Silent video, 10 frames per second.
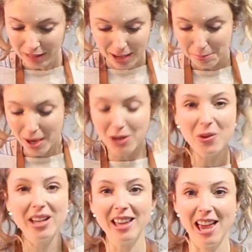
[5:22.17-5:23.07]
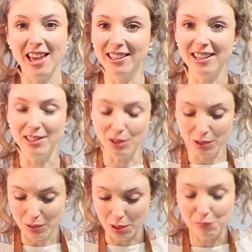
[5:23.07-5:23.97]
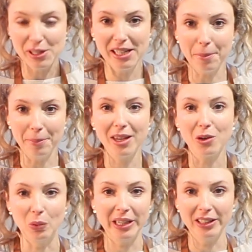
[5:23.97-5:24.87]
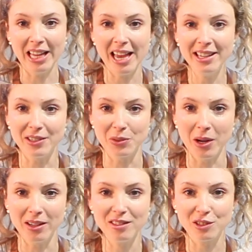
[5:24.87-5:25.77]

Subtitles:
And my wheel head is a really big wheel head as well.